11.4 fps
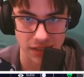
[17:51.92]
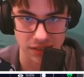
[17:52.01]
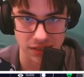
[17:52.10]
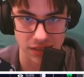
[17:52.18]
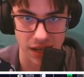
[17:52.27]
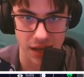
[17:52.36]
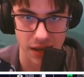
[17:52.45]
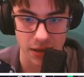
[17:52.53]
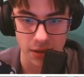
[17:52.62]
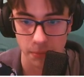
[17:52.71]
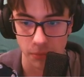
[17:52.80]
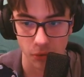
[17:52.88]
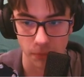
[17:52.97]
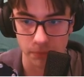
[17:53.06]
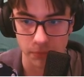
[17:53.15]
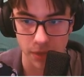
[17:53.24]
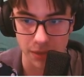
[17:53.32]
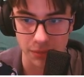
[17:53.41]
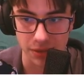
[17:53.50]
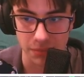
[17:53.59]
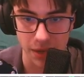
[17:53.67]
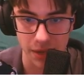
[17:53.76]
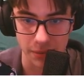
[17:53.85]
isn't there, but maybe
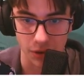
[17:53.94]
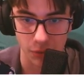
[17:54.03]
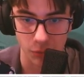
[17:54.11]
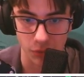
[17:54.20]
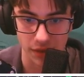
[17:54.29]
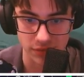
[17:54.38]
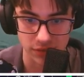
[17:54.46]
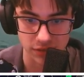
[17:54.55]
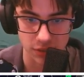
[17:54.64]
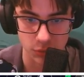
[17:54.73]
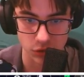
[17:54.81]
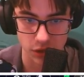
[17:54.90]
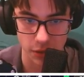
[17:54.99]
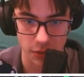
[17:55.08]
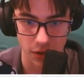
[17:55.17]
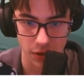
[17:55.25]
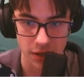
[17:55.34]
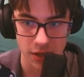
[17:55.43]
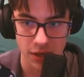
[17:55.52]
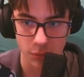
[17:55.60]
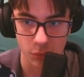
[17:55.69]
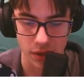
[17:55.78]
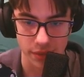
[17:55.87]
not. We'll have to see what's going on
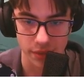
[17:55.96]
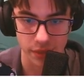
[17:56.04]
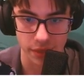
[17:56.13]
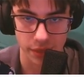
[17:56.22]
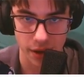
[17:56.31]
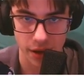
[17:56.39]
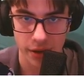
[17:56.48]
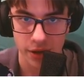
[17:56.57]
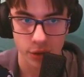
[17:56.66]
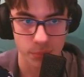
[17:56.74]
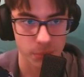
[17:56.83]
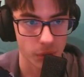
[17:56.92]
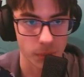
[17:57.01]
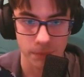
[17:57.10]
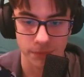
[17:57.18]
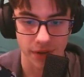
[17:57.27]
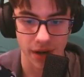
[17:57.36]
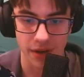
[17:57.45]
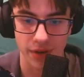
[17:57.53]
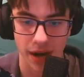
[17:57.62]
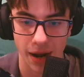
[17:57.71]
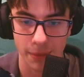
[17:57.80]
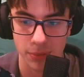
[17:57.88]
with that. But very, very
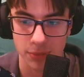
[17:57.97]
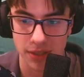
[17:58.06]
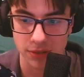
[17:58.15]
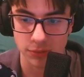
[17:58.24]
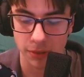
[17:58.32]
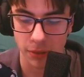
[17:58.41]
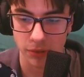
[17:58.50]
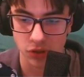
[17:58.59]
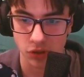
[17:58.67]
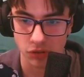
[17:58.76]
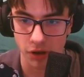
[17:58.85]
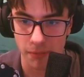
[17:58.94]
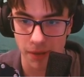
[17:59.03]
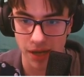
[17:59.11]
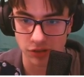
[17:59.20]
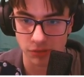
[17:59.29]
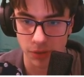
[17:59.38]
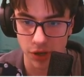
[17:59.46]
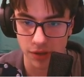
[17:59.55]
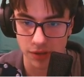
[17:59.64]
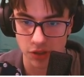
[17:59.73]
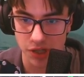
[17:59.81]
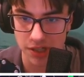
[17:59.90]
happy with this. We probably should go and make some
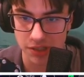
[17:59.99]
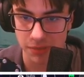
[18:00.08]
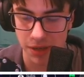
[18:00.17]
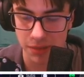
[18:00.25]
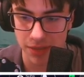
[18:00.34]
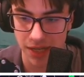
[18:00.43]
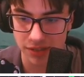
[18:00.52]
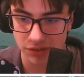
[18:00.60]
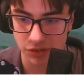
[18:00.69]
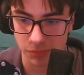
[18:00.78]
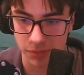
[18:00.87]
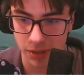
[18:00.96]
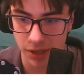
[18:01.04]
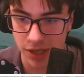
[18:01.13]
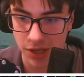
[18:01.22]
early changes, maybe get some